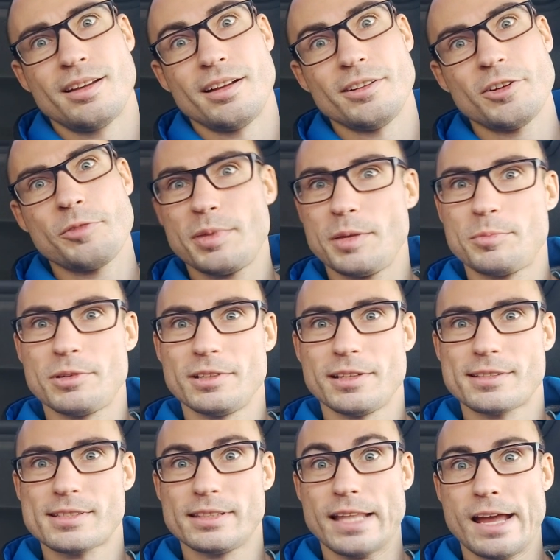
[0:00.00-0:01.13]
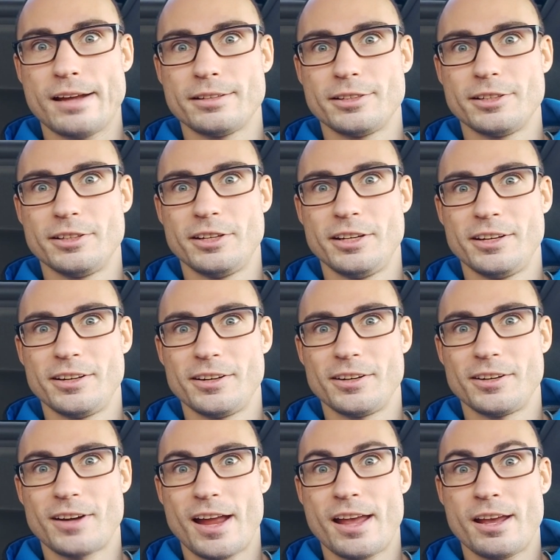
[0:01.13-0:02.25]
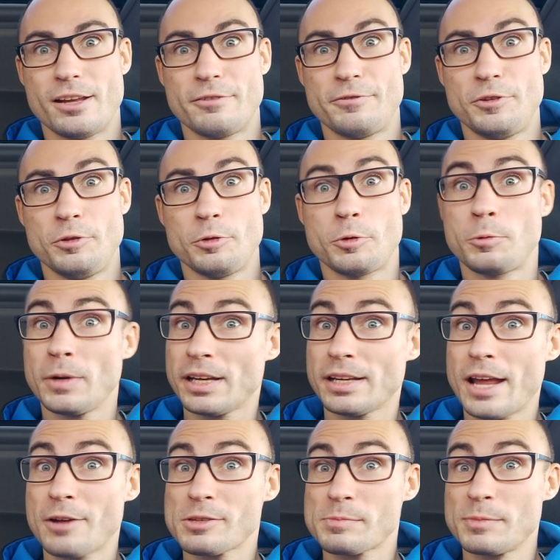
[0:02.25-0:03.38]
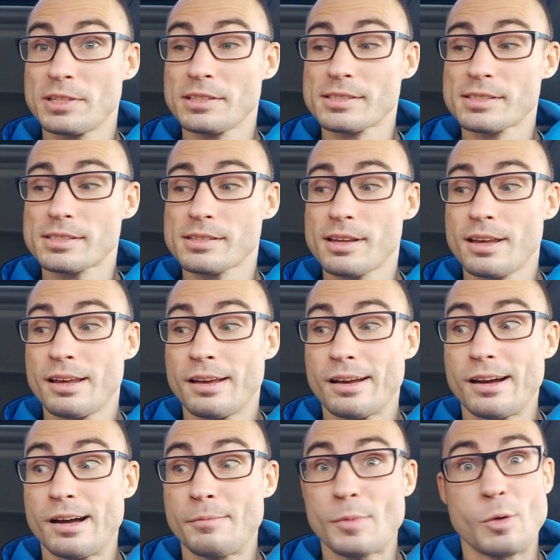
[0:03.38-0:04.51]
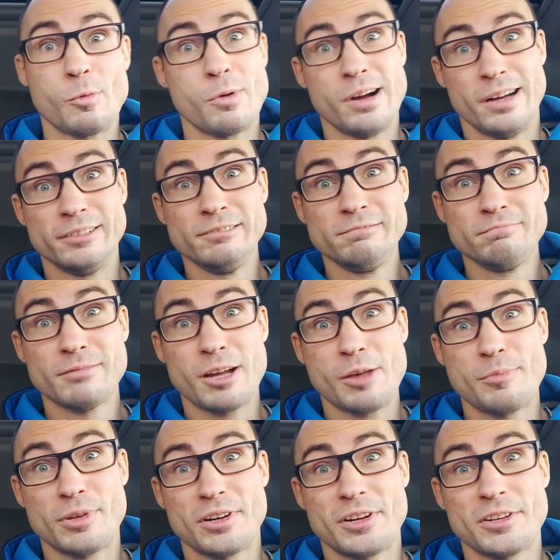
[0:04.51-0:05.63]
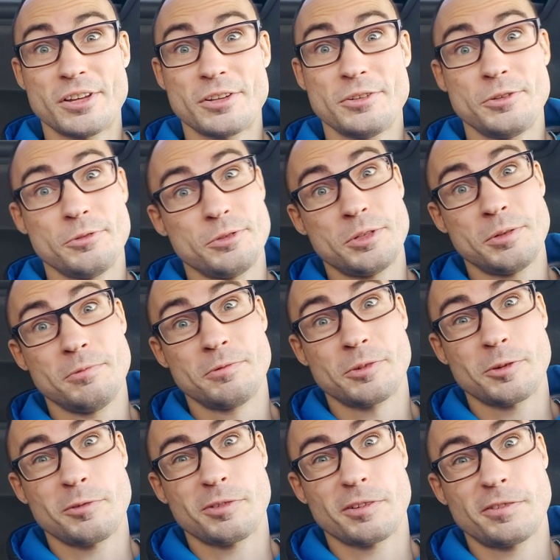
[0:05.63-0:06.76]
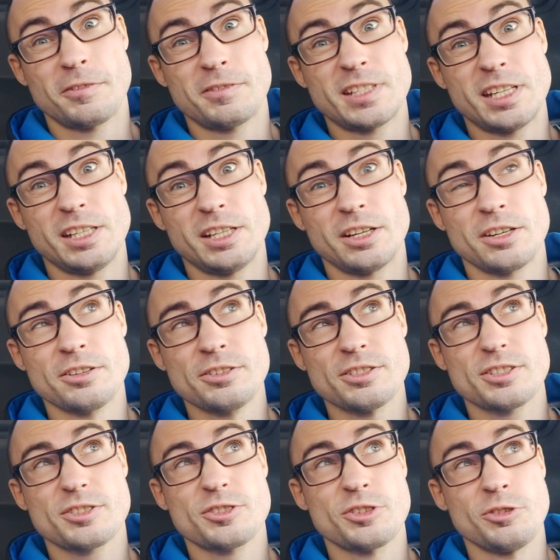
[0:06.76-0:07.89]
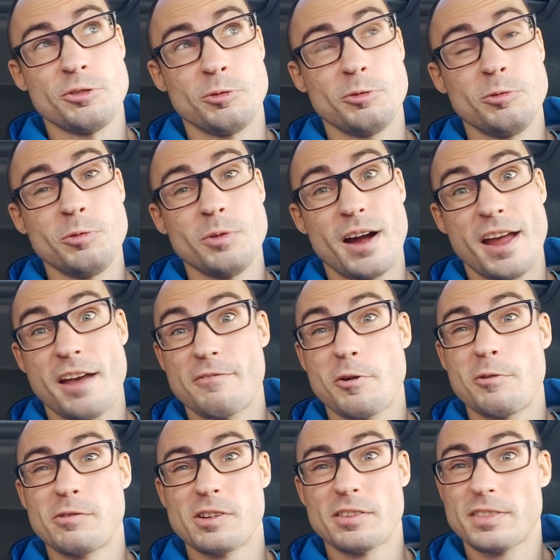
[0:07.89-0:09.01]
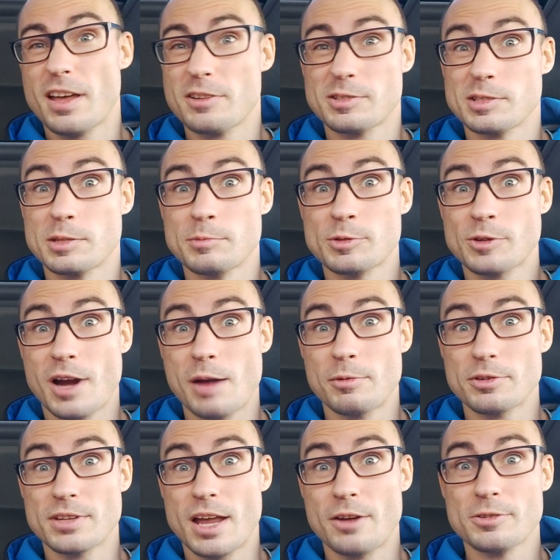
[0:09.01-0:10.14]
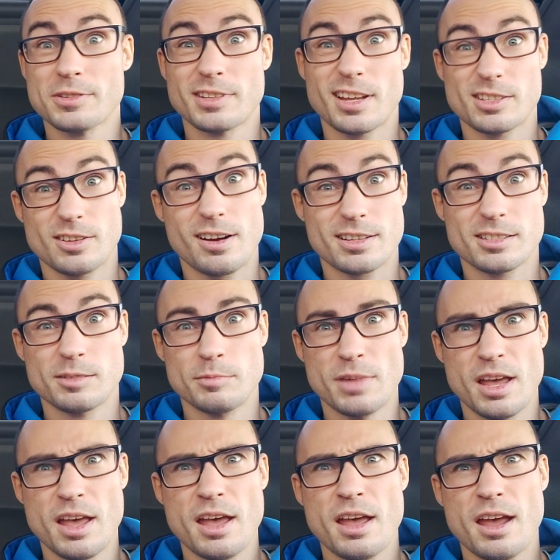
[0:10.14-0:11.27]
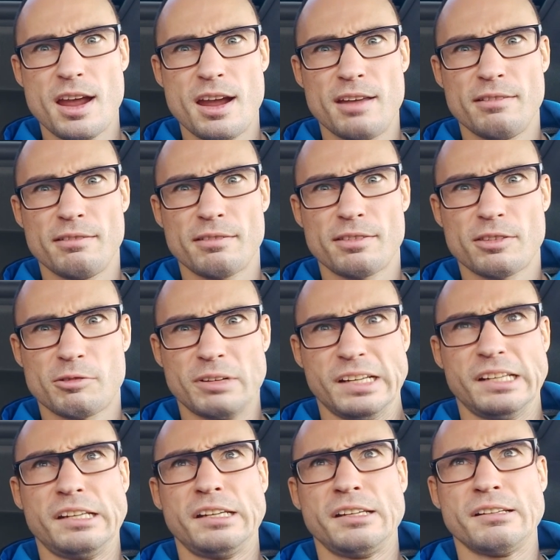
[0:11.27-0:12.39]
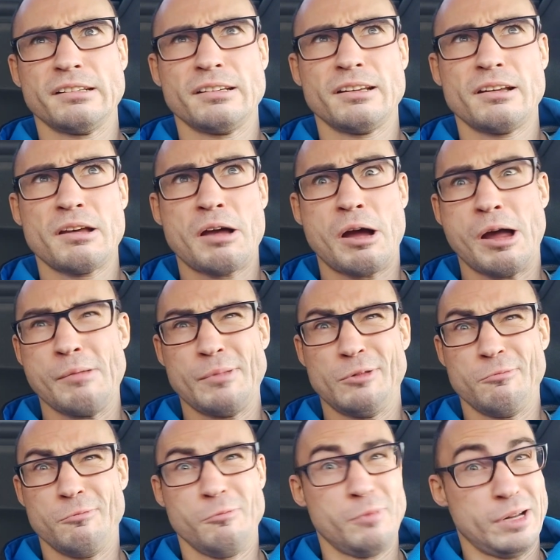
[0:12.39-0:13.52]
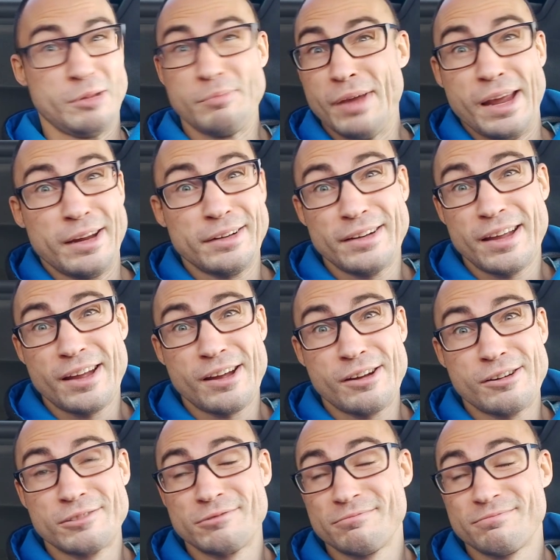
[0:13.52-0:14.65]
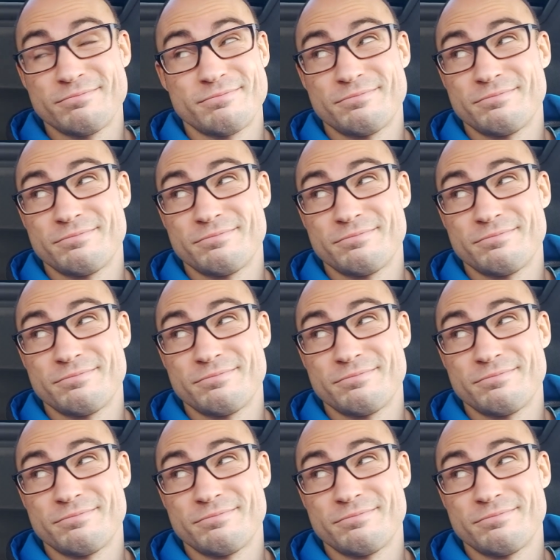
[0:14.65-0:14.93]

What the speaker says: Hello people, it's Landon here, and a few quick announcements. One, I've been on YouTube for over 15 years. Two, I have over 1,000 subscribers now, so that's awesome. And three, I'm in Winnipeg now.